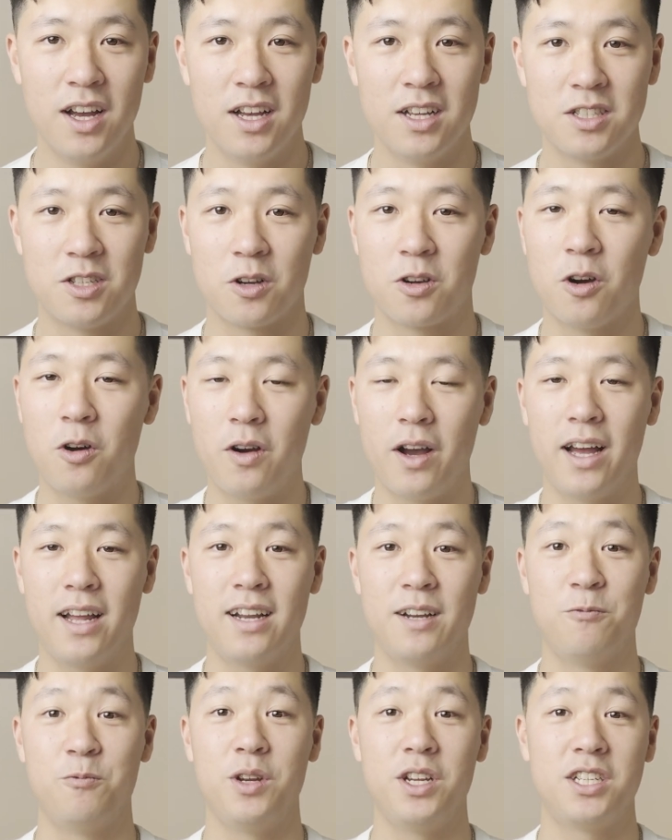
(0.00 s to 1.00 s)
So go ahead
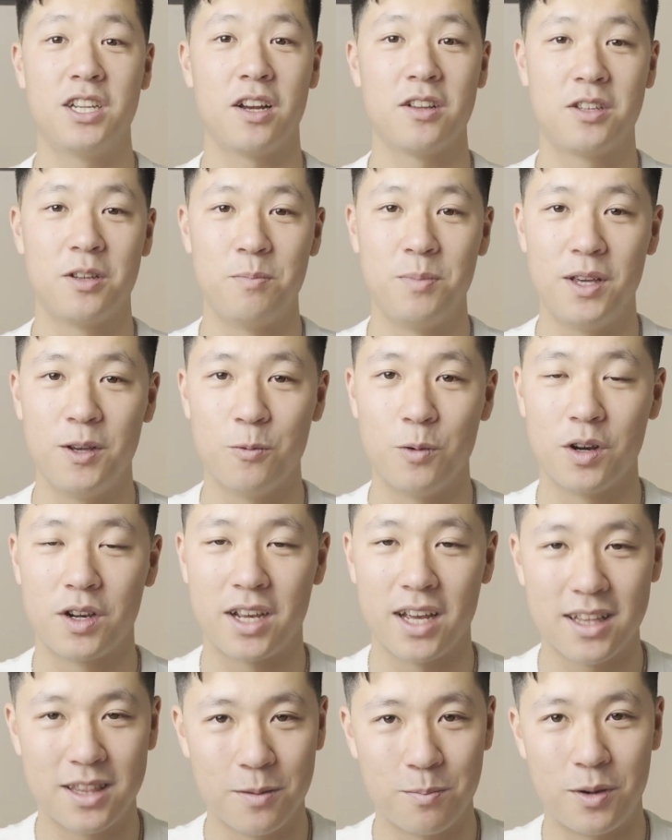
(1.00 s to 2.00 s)
and reach out to me. We'll
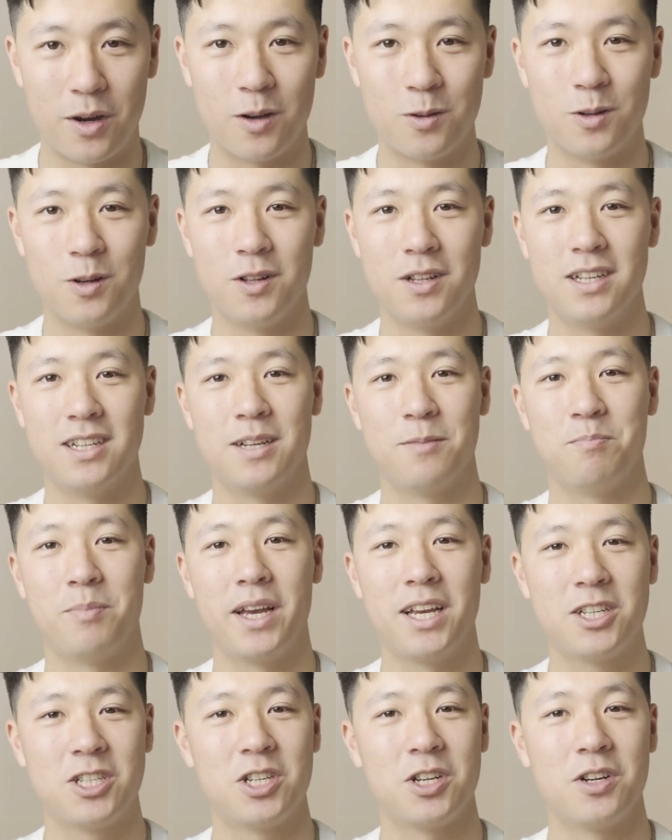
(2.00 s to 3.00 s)
get the ball rolling and
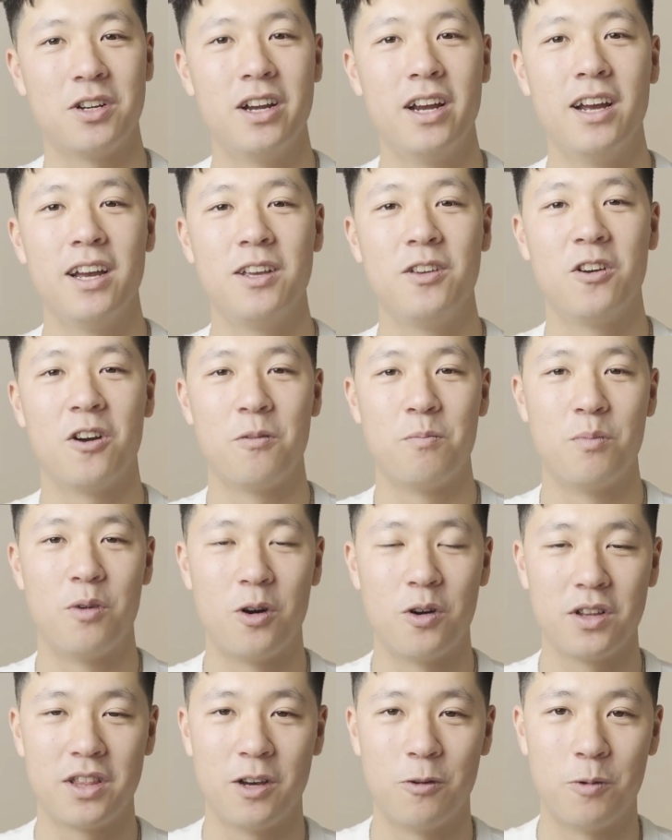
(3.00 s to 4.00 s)
make sure you are
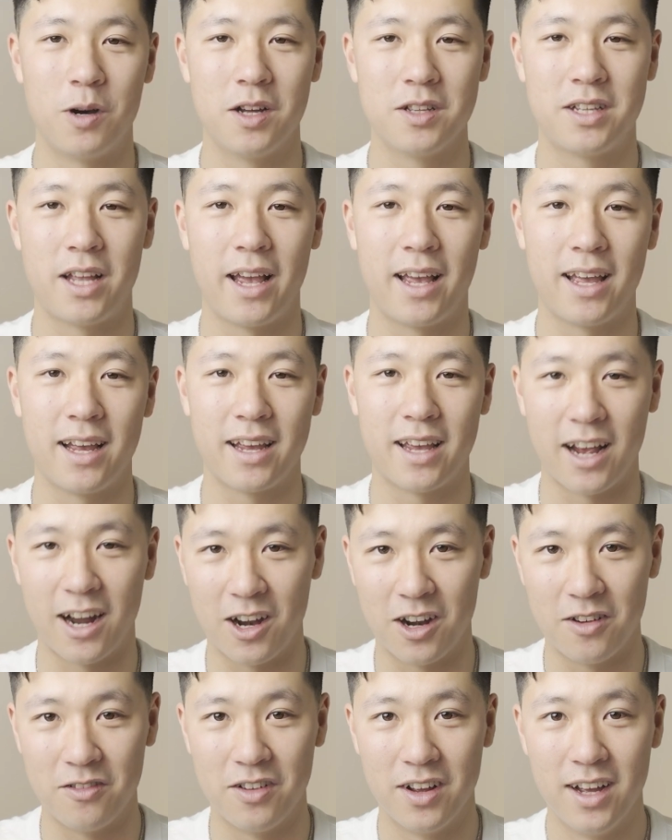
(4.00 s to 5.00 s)
more than well taken care
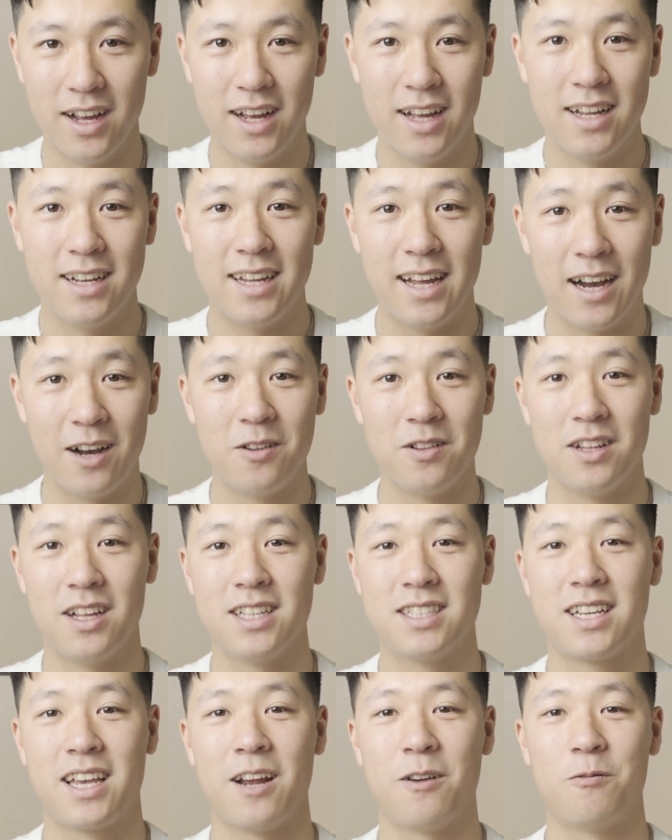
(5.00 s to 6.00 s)
of. Now
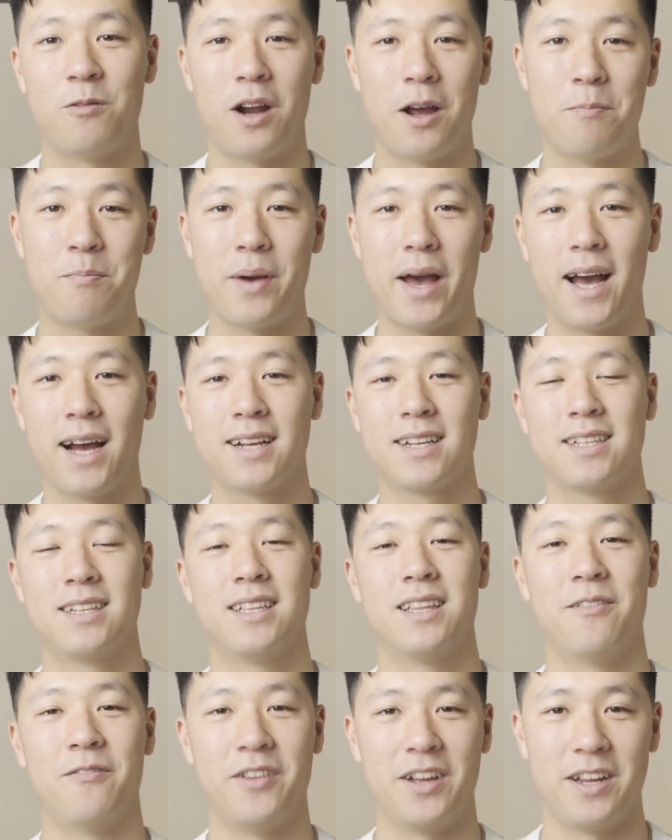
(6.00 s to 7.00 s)
let's get right back to
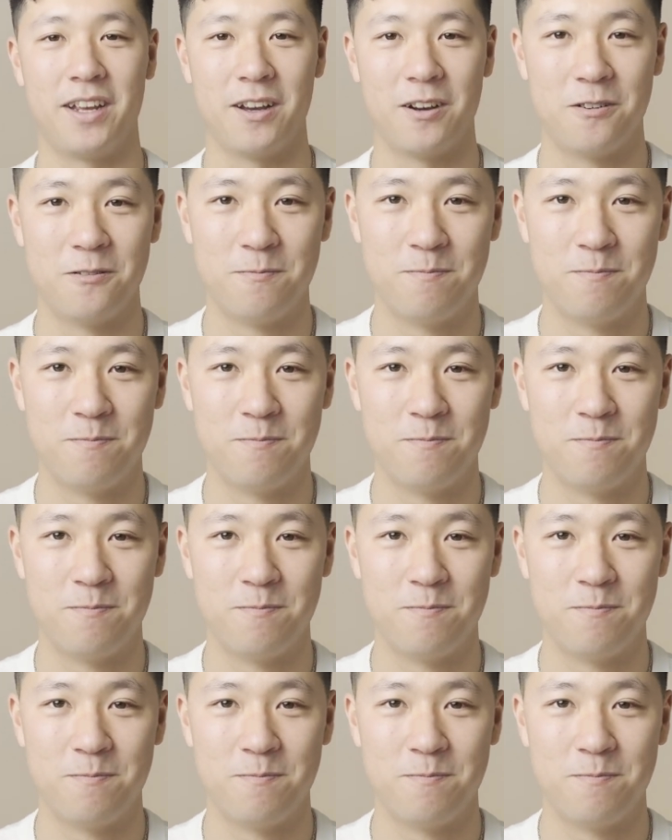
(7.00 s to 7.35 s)
the video.